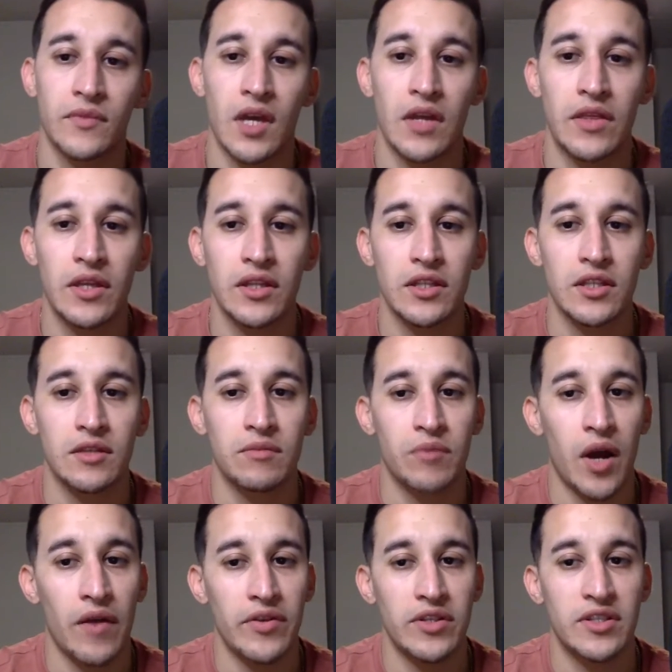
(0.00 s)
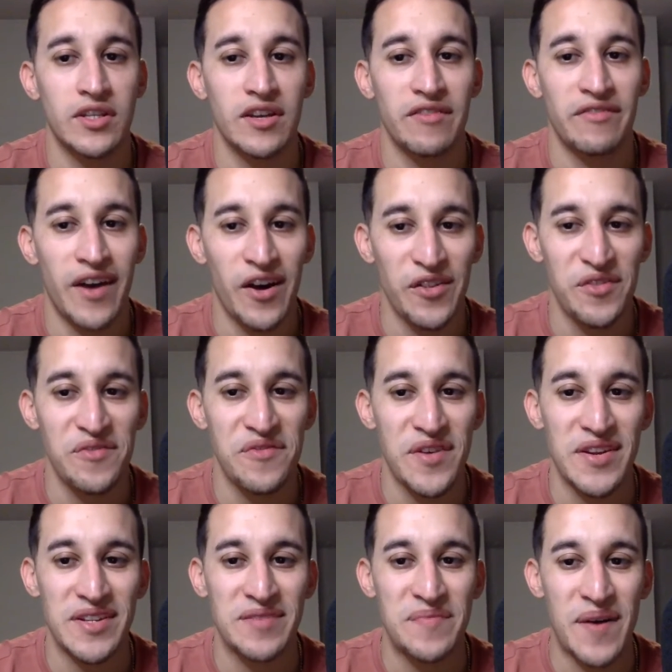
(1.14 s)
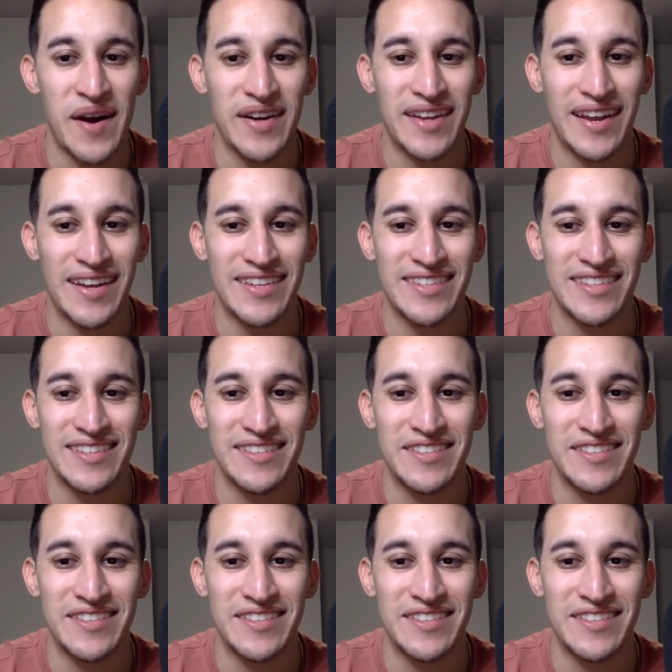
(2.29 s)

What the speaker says: I think this is obviously a health and fitness podcast.